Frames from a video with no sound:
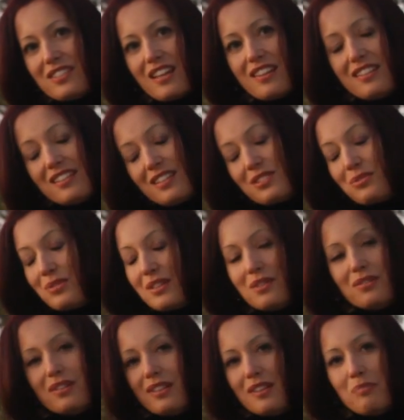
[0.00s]
I think that's
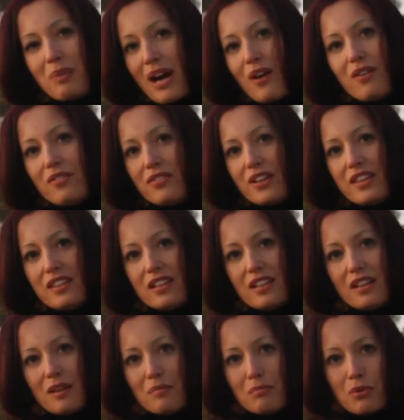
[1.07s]
really powerful. I think
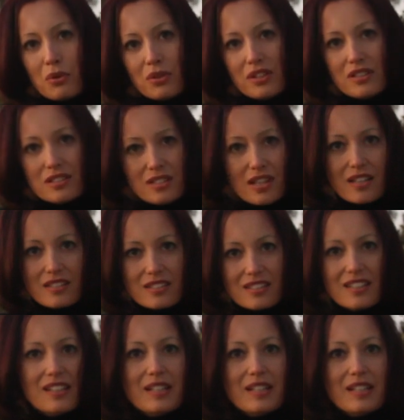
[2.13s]
it emboldens us